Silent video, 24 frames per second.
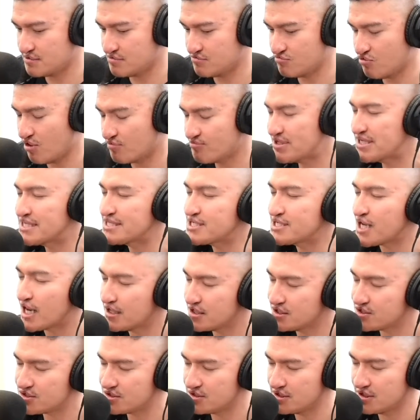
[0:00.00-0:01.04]

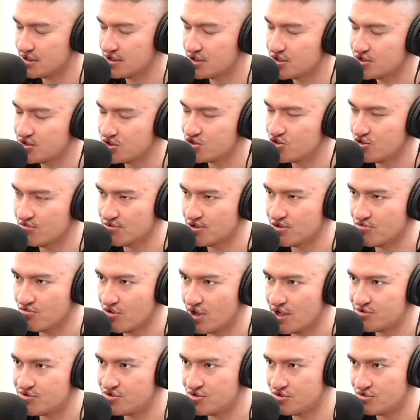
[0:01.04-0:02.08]
entice the consumer to
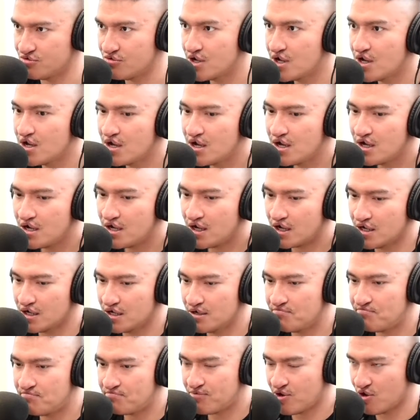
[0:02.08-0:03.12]
want to
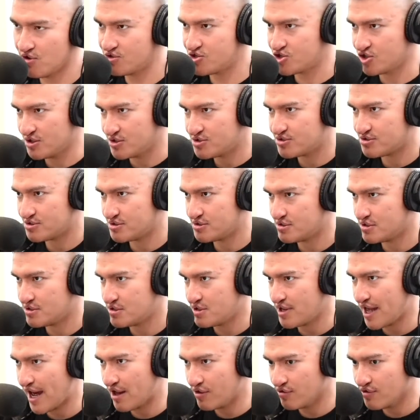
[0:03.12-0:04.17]
purchase
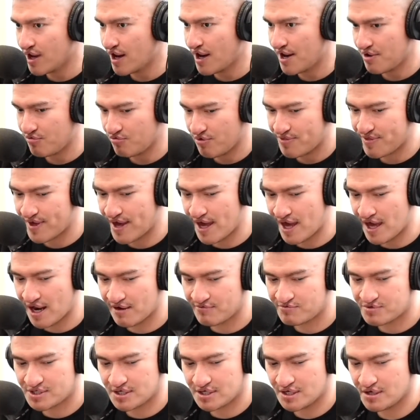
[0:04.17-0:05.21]
that line with that
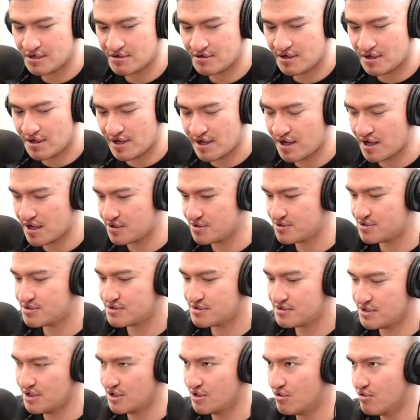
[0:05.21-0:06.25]
NFT, and
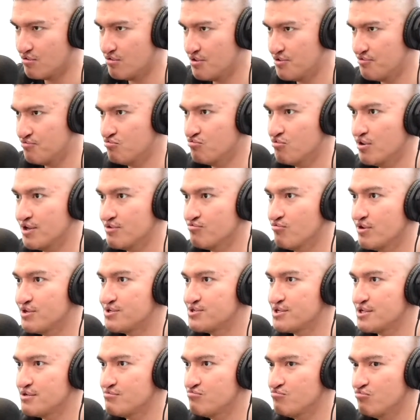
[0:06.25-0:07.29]
what
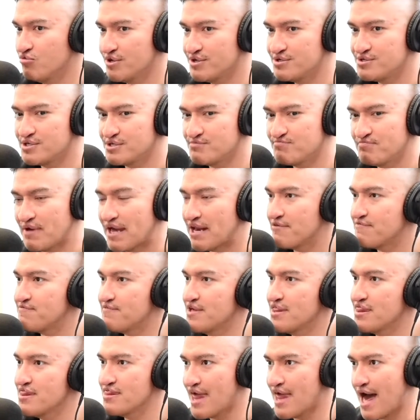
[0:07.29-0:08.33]
does it
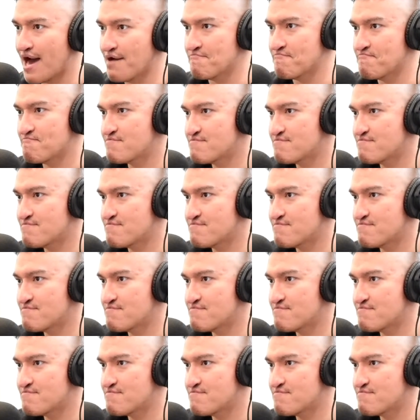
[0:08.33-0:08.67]
benefit them?